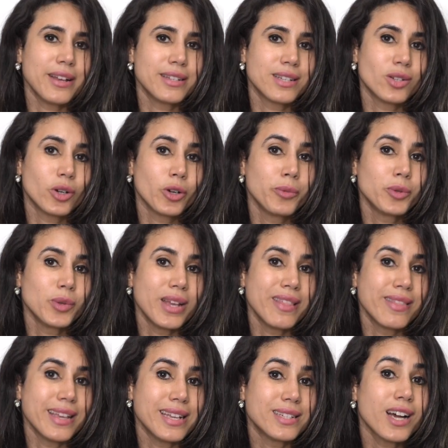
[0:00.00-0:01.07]
you to toggle between
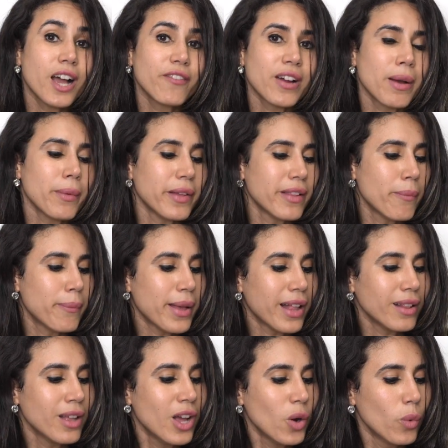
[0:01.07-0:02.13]
the diaphragm and the
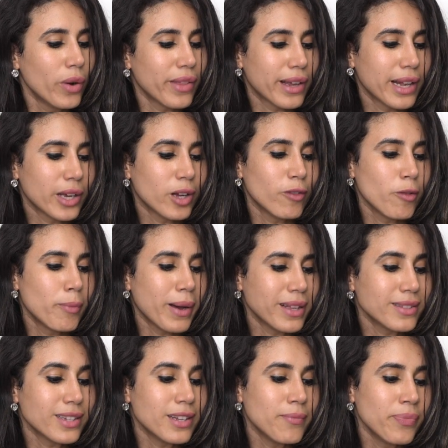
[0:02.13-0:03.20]
bell with a click of a
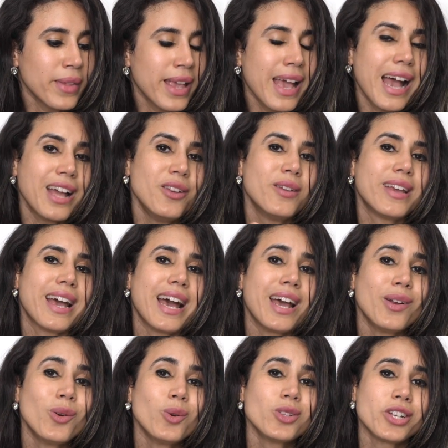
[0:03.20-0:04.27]
button. And you
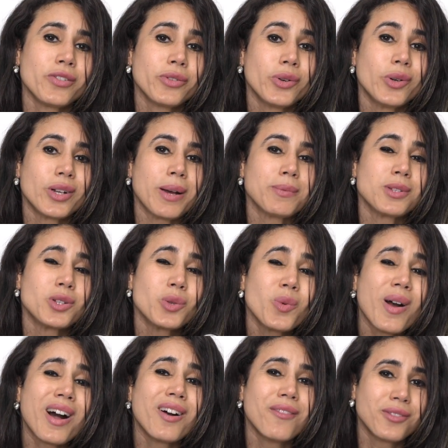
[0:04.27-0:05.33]
can also record up to
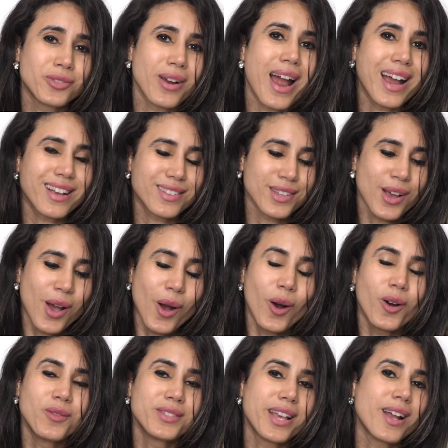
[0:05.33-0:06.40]
12 tracks
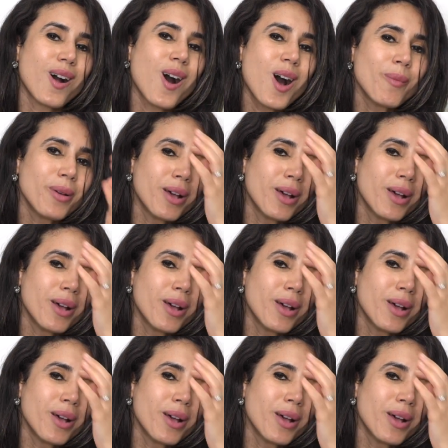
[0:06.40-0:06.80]
of, say, heart